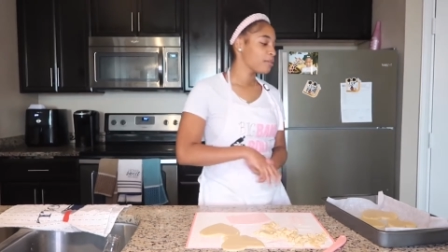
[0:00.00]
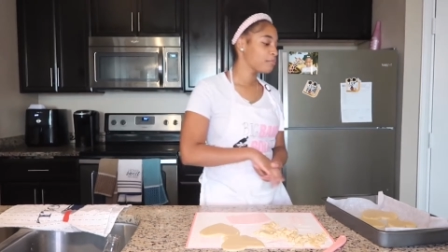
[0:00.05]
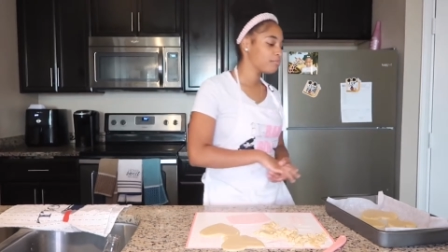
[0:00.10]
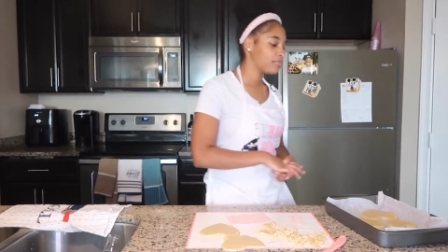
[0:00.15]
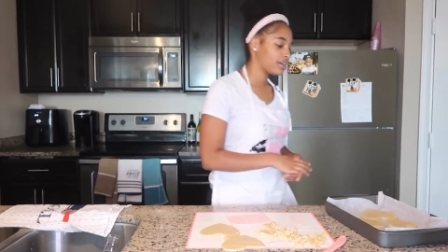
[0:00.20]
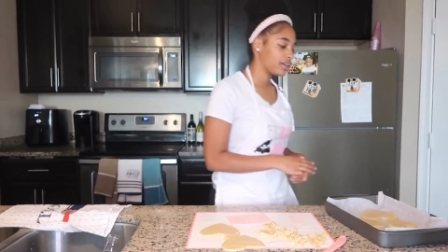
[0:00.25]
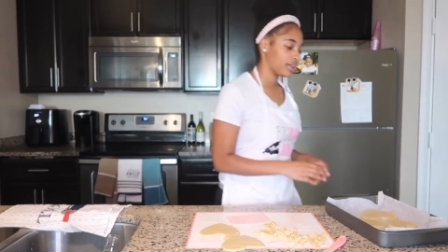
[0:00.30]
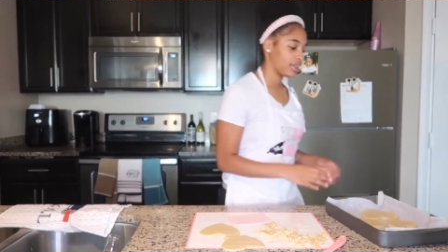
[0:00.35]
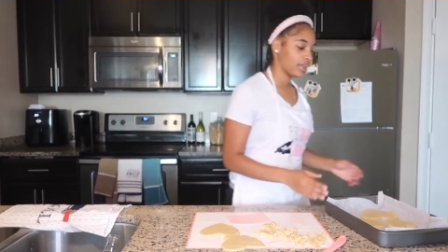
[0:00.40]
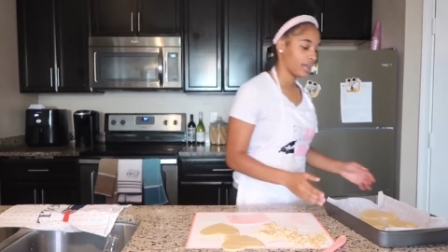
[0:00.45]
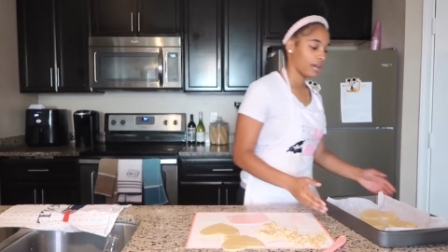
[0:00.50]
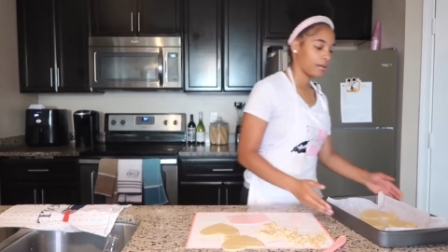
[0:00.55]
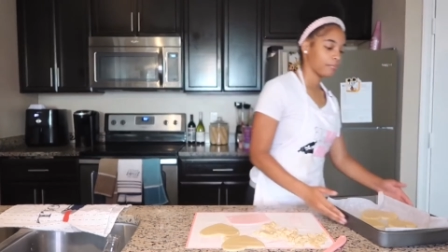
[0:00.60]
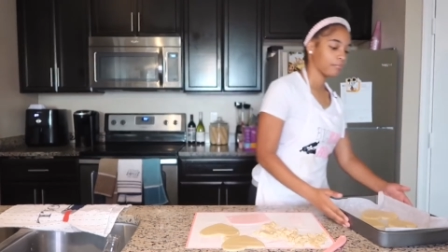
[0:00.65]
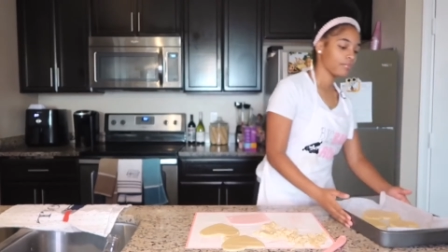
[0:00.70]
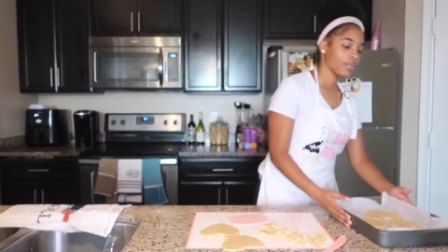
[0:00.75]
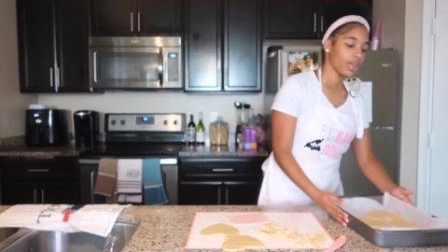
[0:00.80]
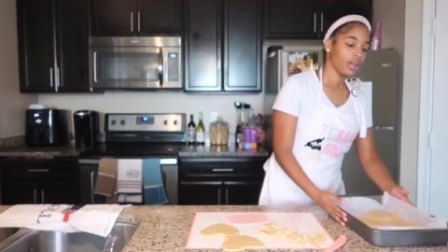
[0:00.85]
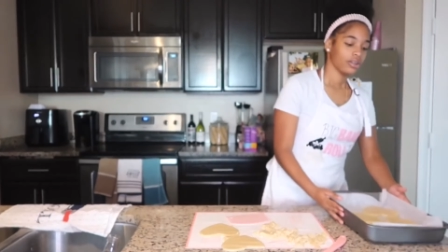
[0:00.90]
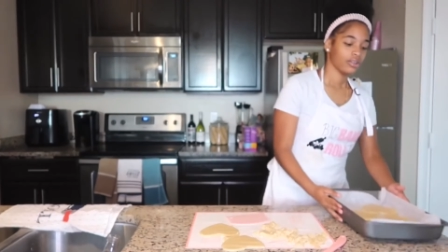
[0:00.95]
But yeah,
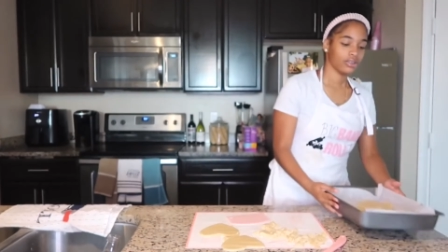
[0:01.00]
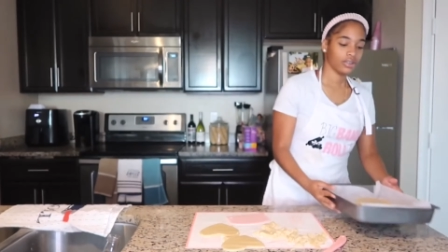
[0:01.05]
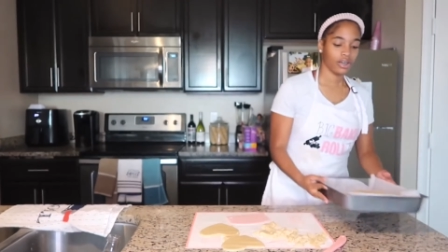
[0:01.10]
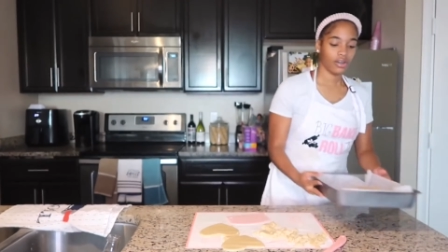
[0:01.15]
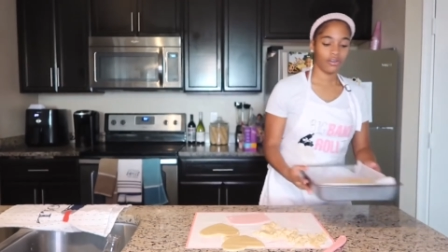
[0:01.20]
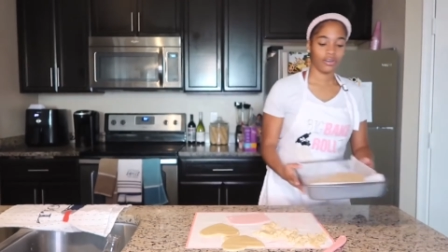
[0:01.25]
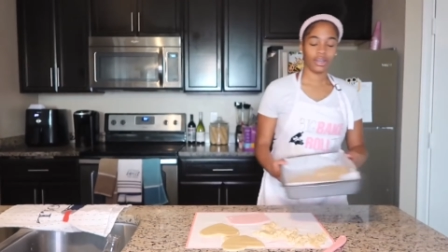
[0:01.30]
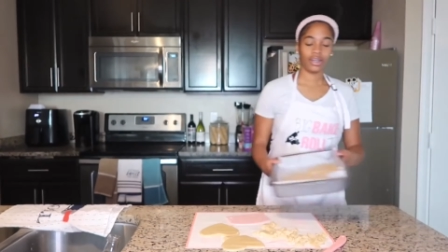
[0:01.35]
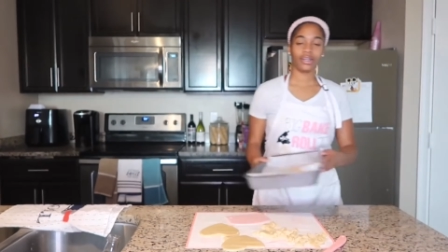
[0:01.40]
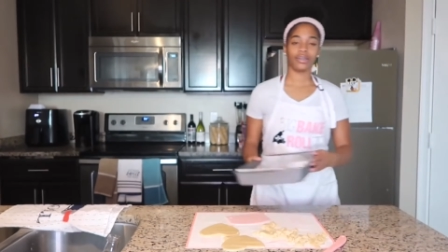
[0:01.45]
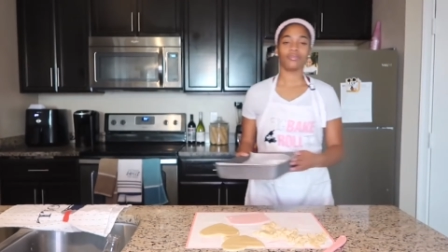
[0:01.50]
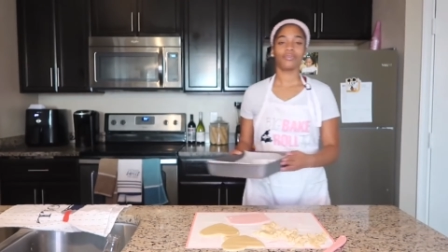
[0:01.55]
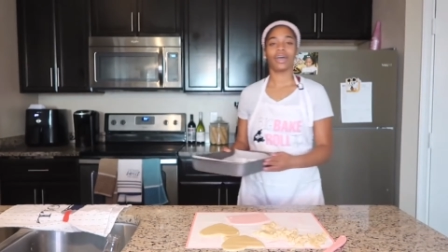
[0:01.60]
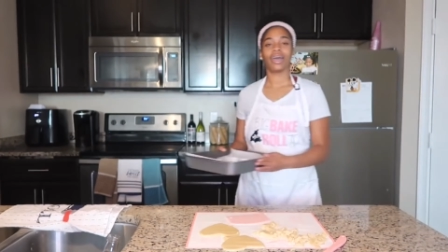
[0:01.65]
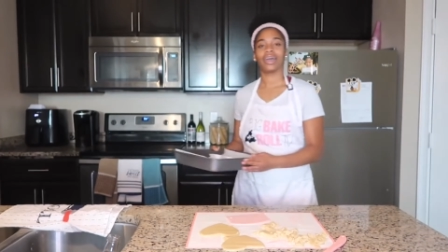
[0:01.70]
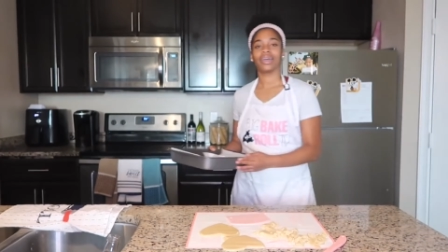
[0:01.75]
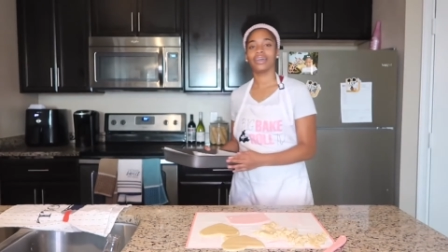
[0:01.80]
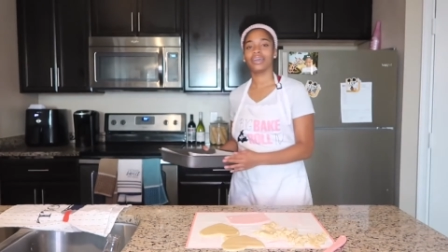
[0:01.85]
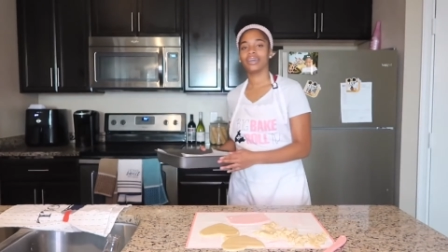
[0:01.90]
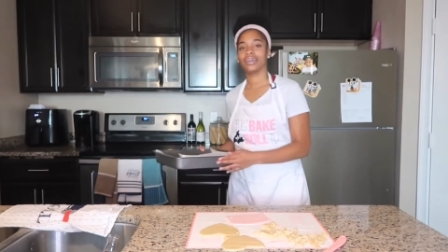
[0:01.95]
so
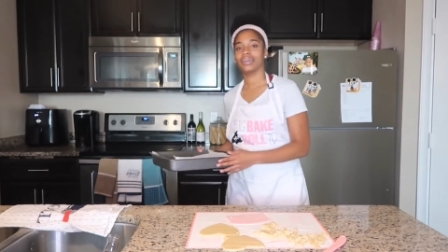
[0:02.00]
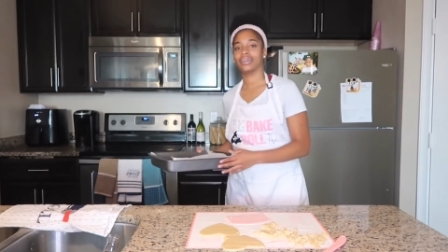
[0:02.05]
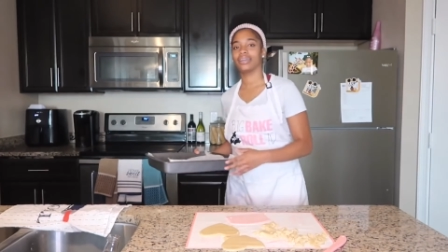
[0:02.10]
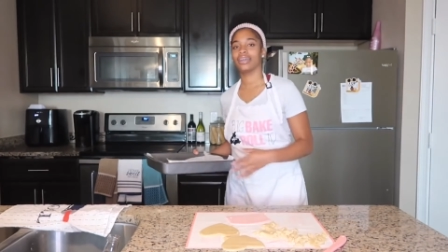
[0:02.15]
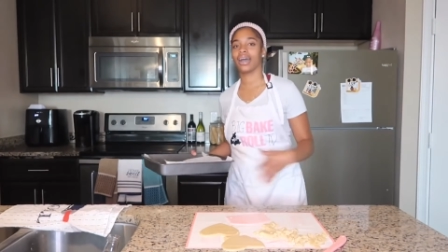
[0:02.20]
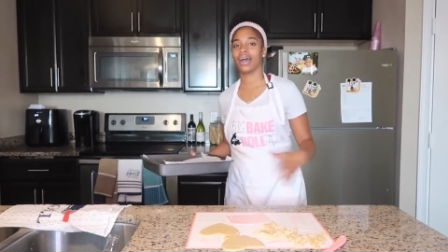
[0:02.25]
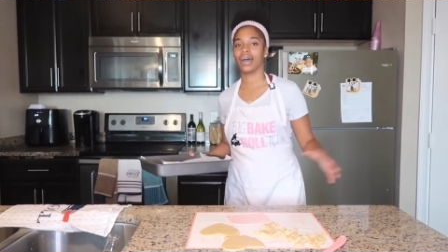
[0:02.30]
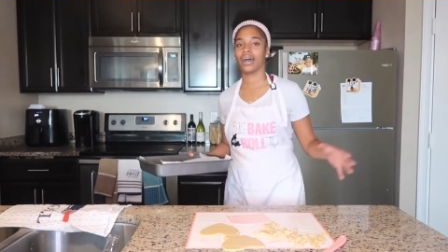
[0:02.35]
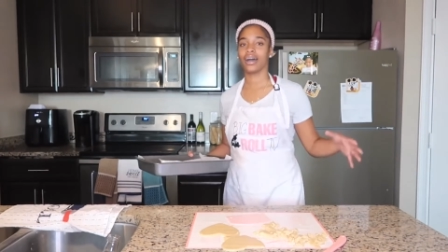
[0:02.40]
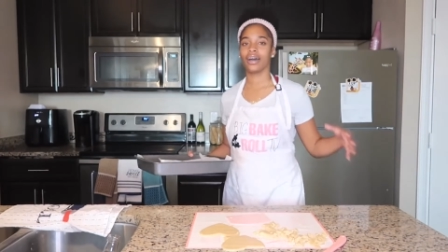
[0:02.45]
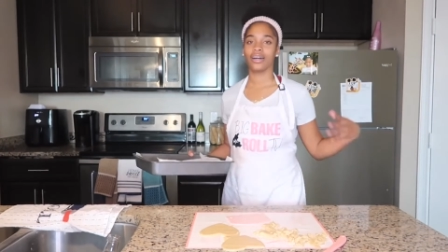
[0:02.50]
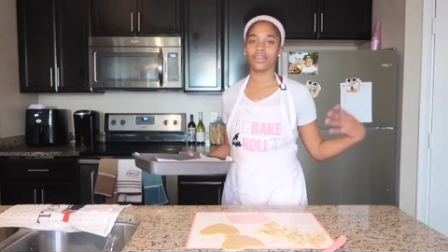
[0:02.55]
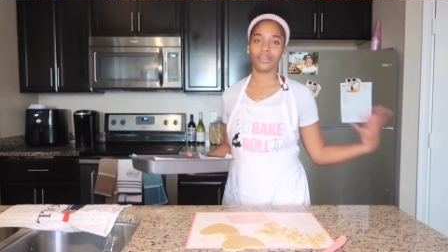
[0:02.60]
anyway, yeah,